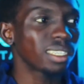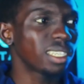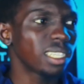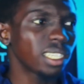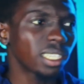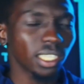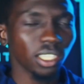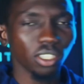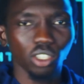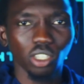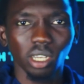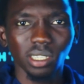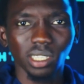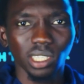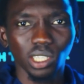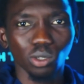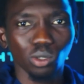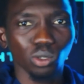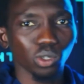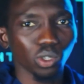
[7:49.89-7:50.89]
This is
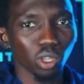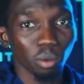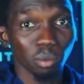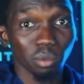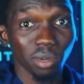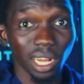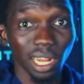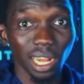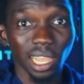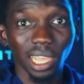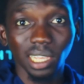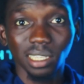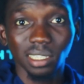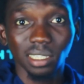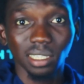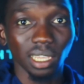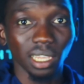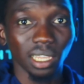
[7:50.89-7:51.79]
just due to some delays